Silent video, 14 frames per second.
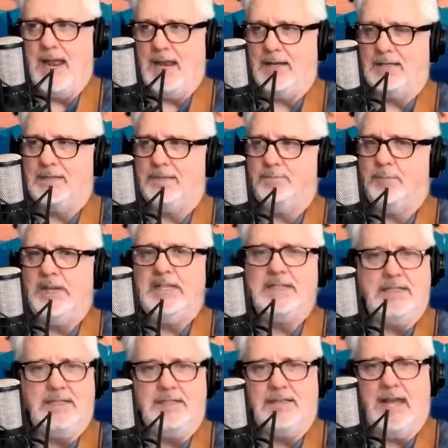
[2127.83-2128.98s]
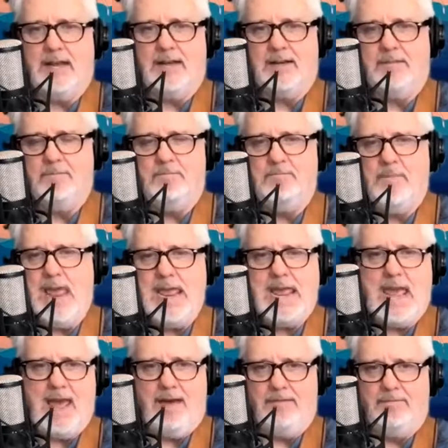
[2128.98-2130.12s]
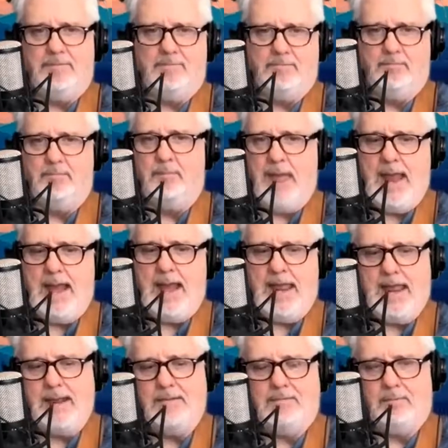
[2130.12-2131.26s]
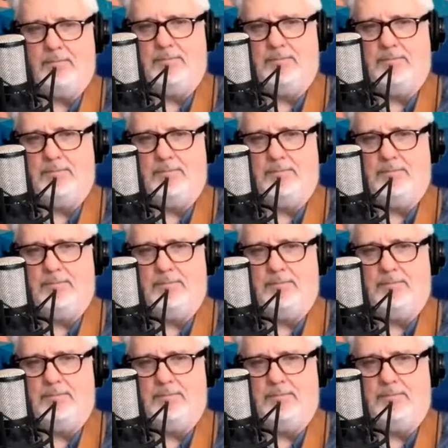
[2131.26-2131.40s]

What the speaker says: species that may have been